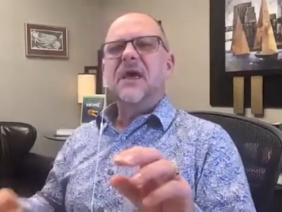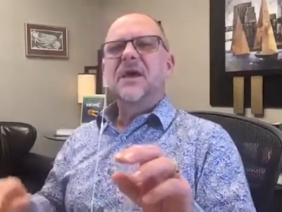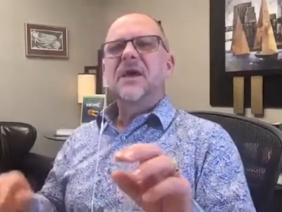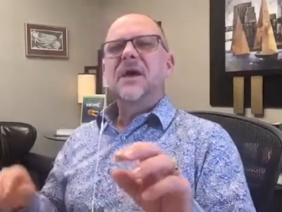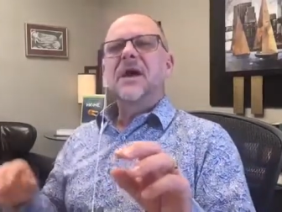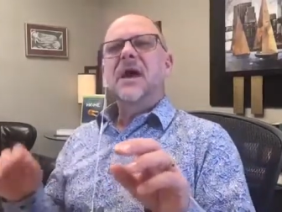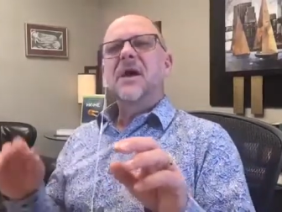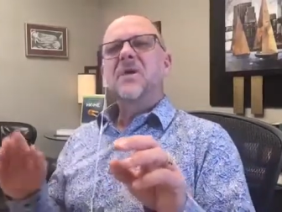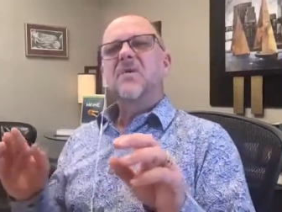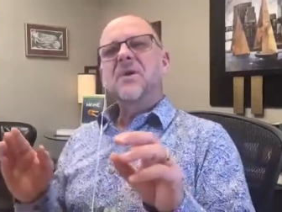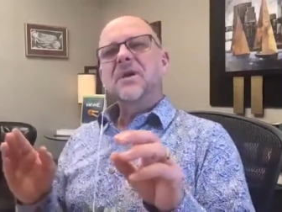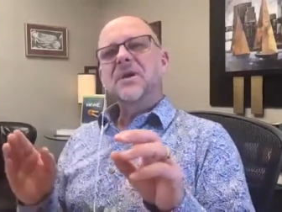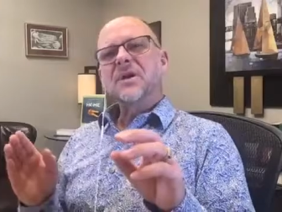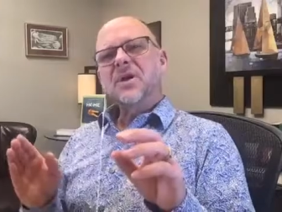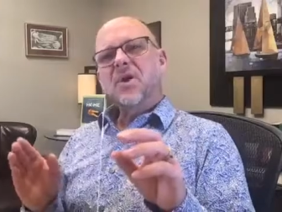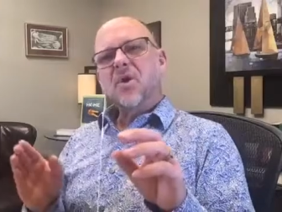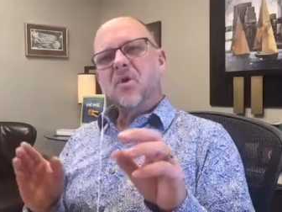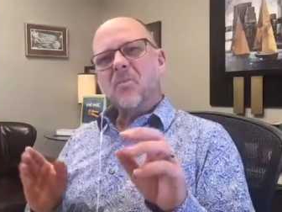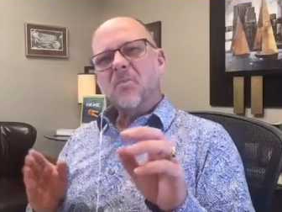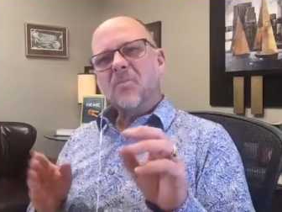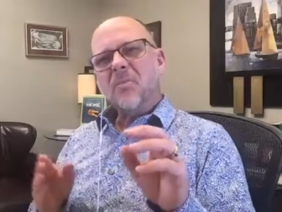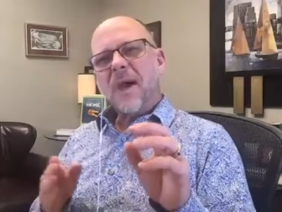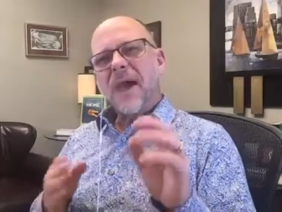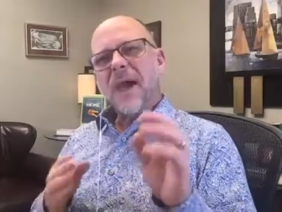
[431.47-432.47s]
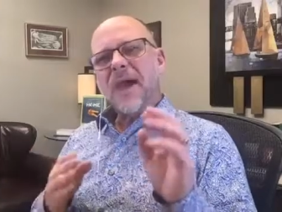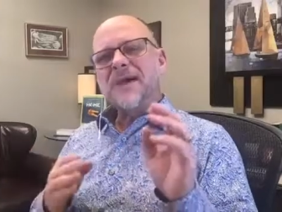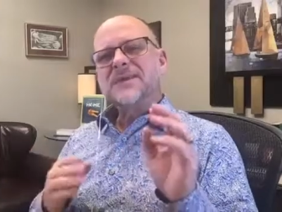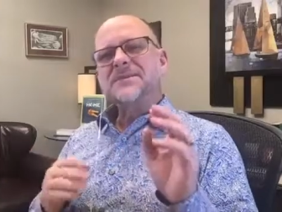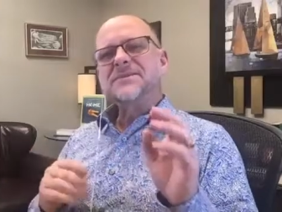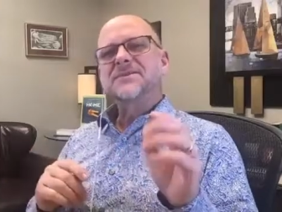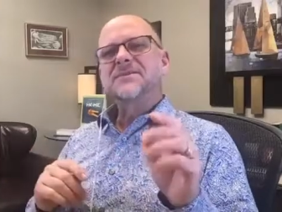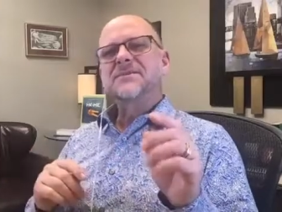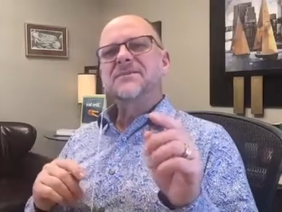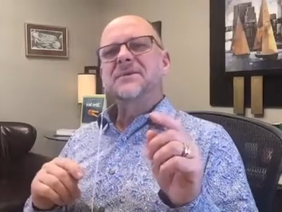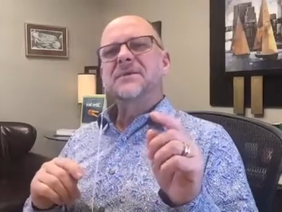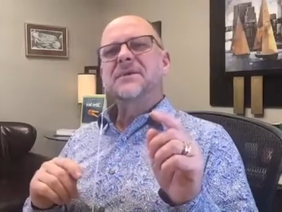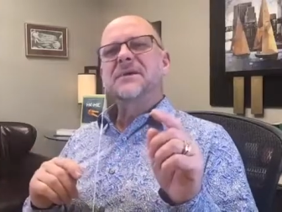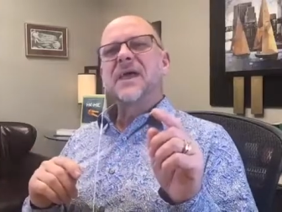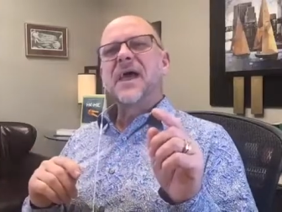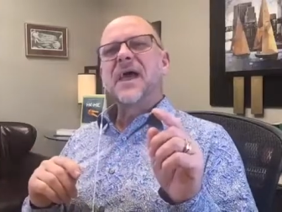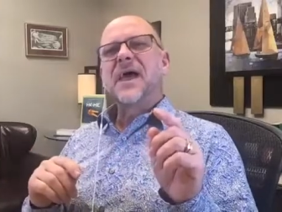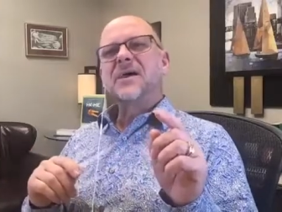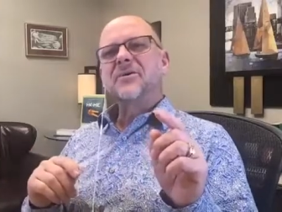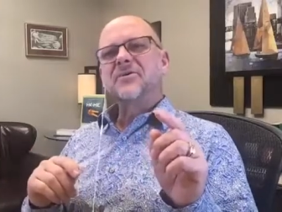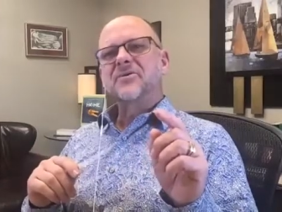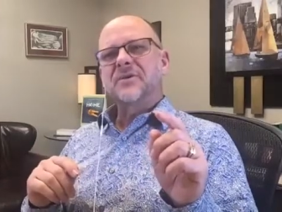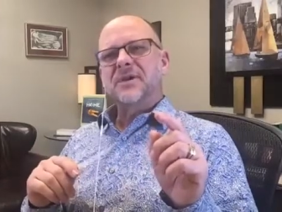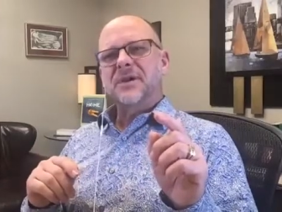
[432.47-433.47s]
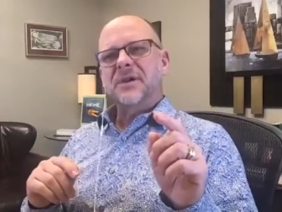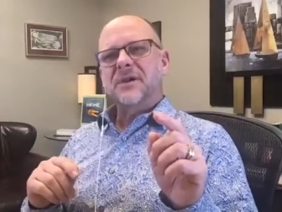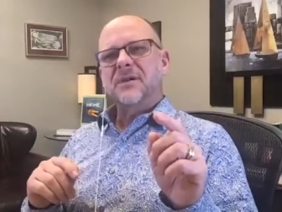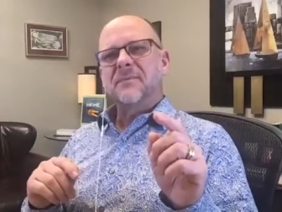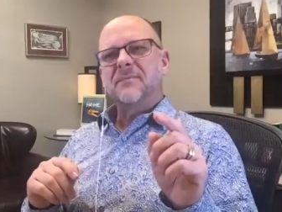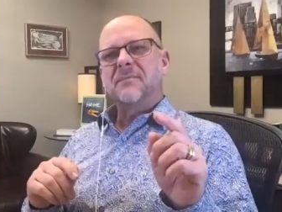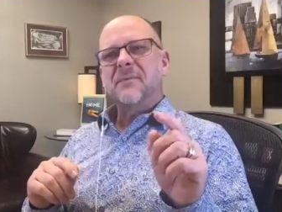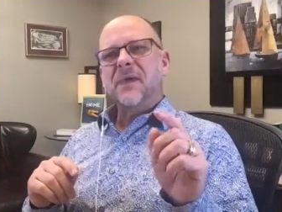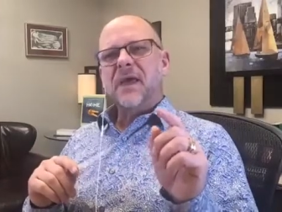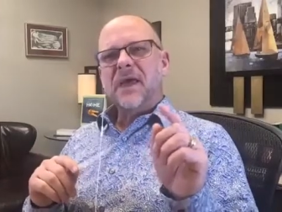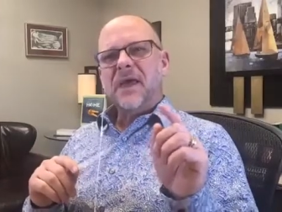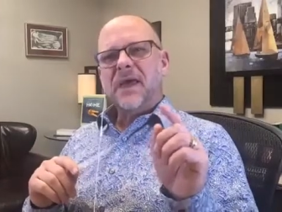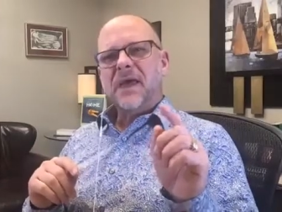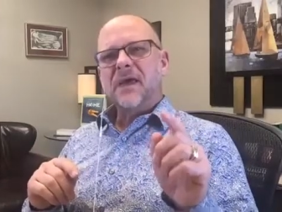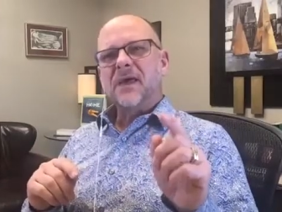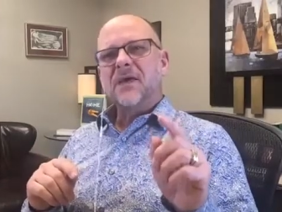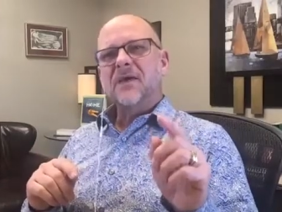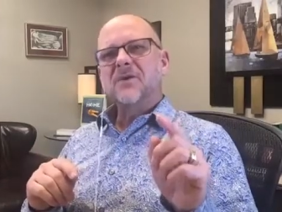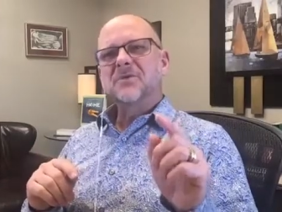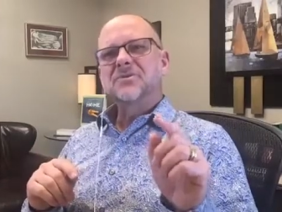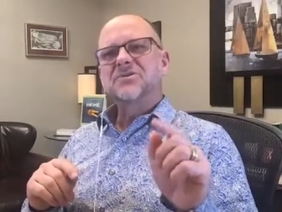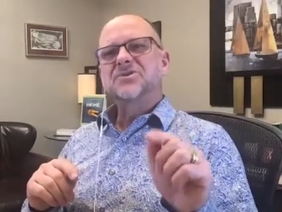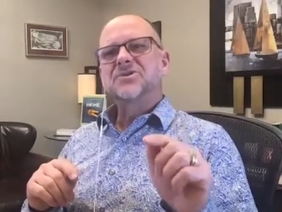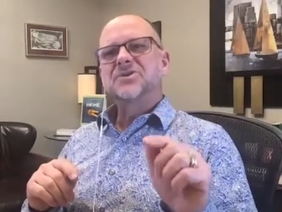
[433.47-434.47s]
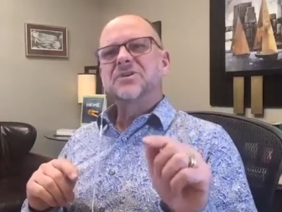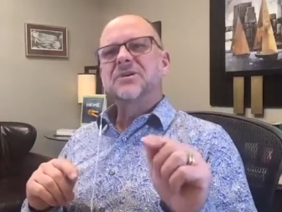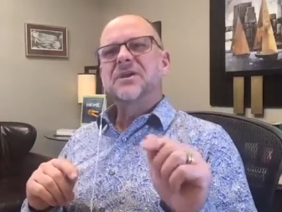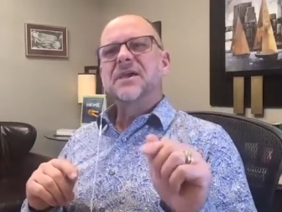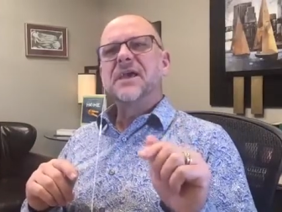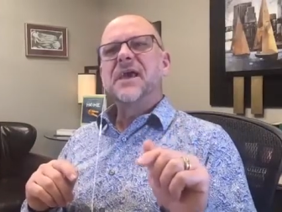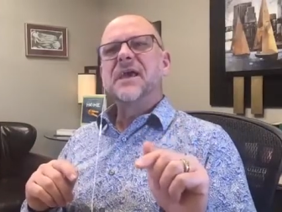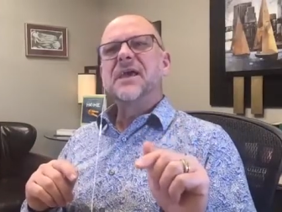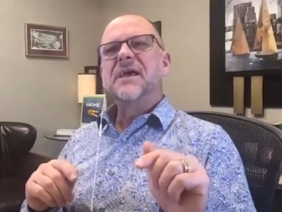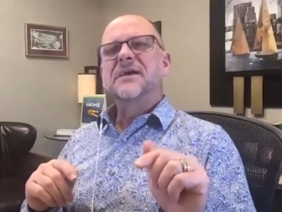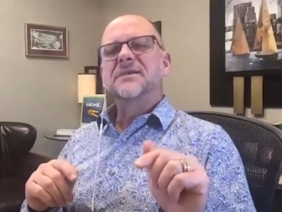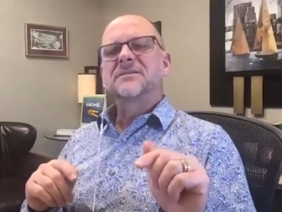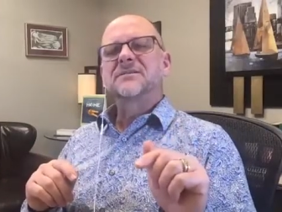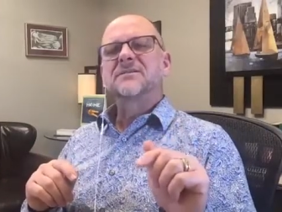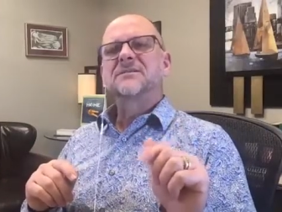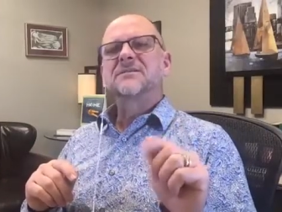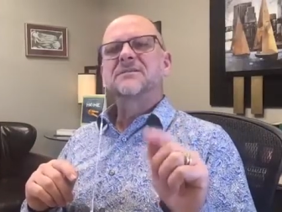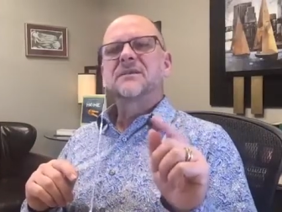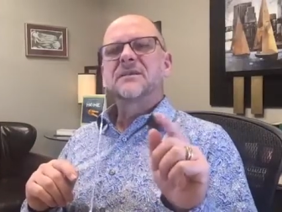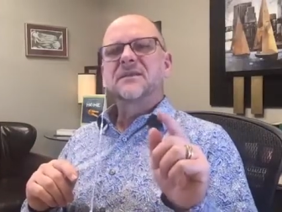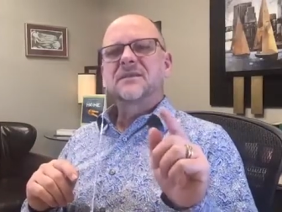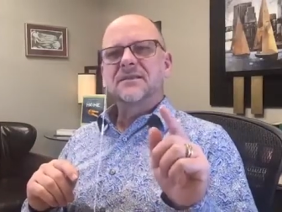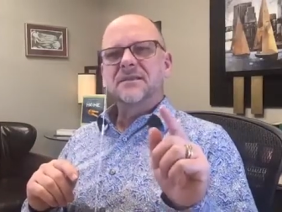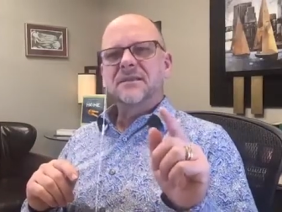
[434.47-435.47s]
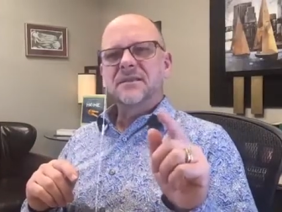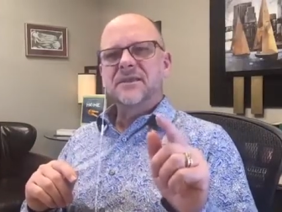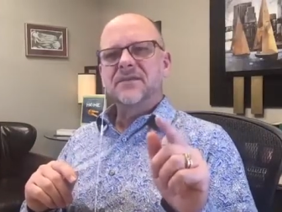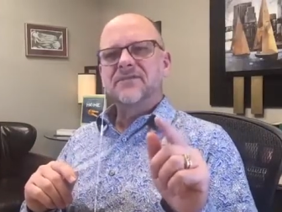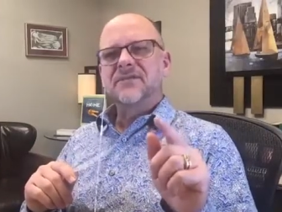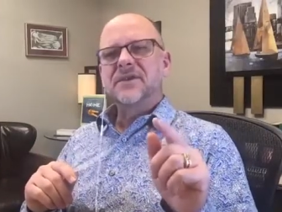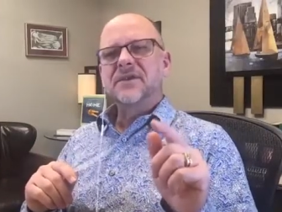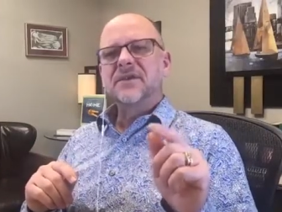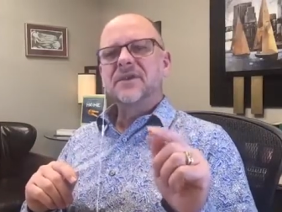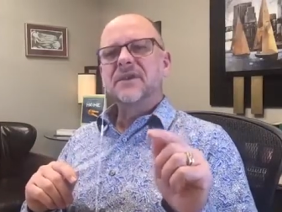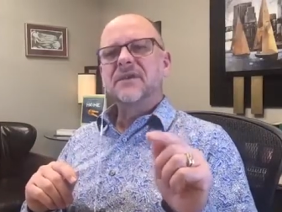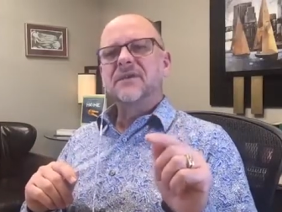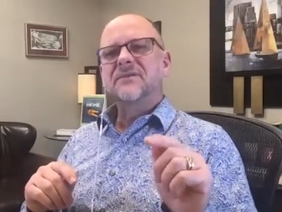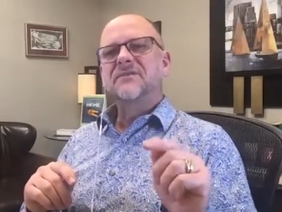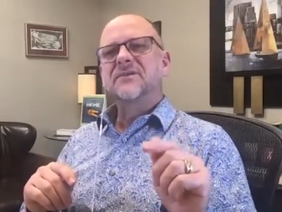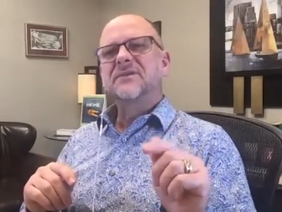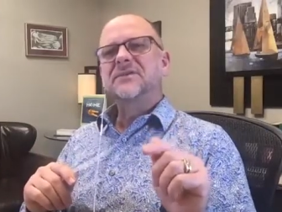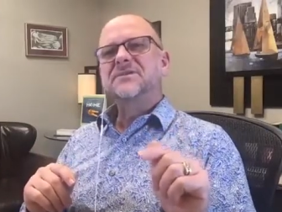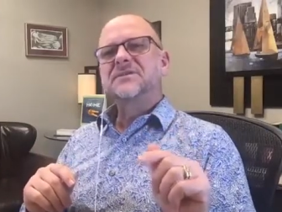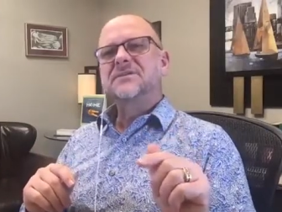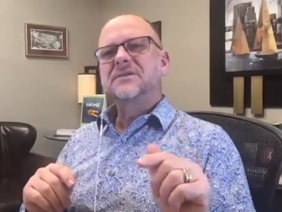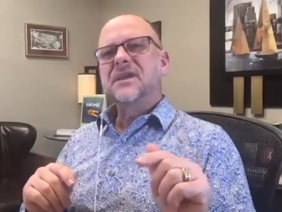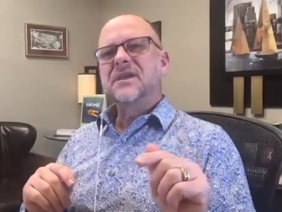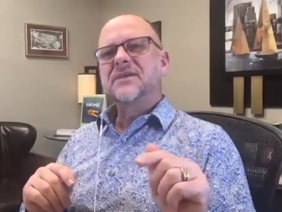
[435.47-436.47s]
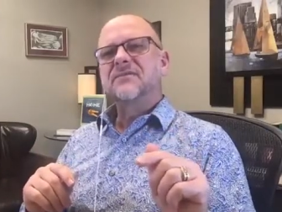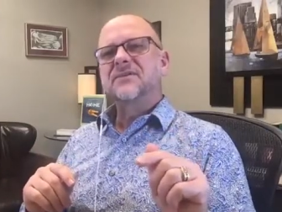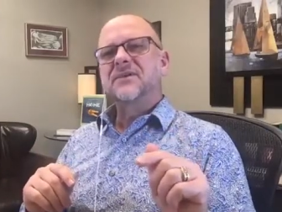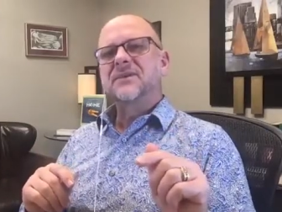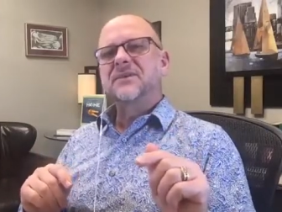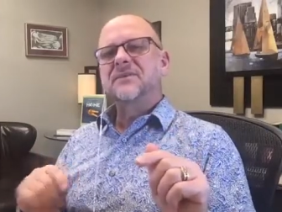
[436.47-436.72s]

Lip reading: I want to go back to the acronym LGS, Living, Giving, Saving.